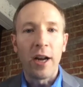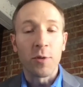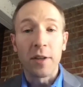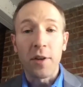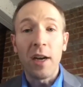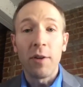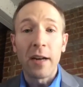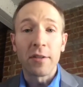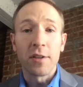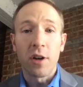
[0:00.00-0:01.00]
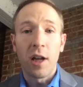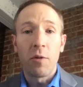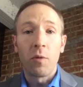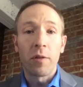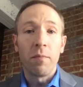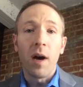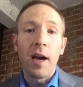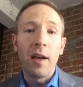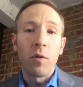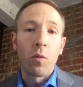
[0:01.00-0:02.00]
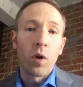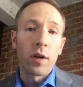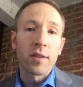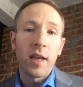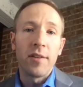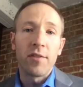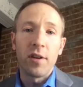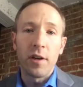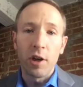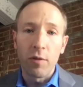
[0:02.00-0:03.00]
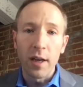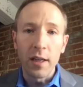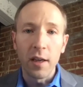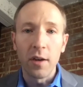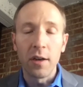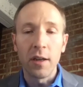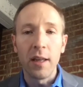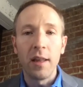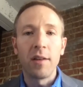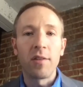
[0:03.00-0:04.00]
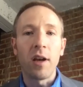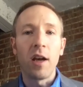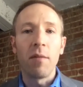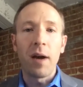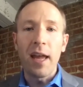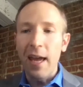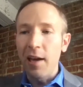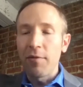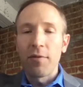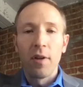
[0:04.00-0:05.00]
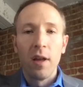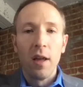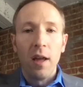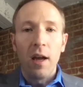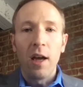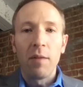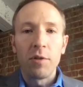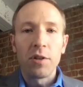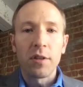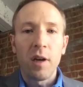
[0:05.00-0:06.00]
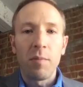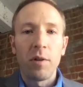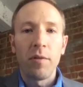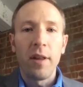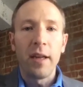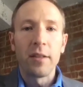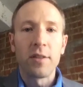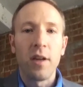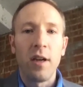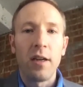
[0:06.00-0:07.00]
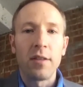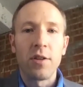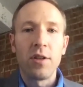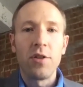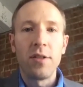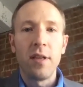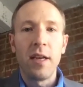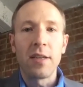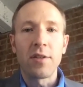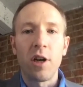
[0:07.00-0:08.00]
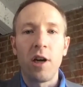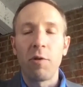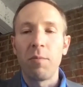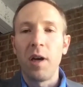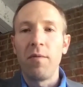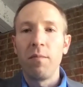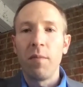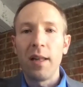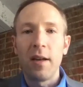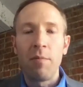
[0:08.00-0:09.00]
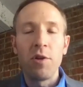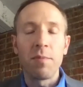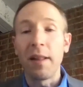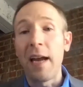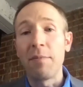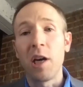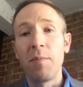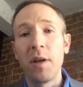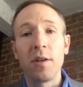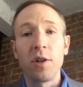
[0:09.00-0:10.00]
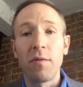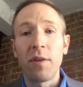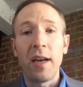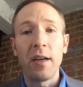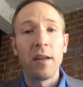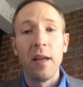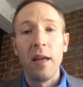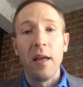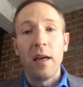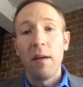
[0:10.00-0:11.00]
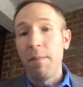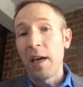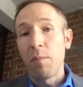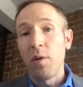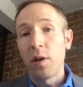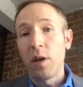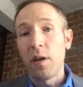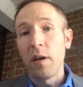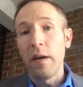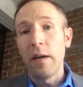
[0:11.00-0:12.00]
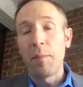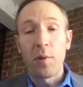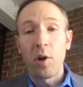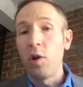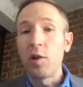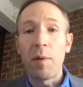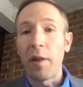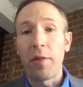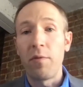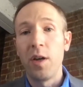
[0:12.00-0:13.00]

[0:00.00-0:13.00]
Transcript: thought I would actually start out with my worst case scenario right here is I have just a couple of things. So as you see, I started off with I'm using my laptop here. So I've got a MacBook Pro. It's about 3 years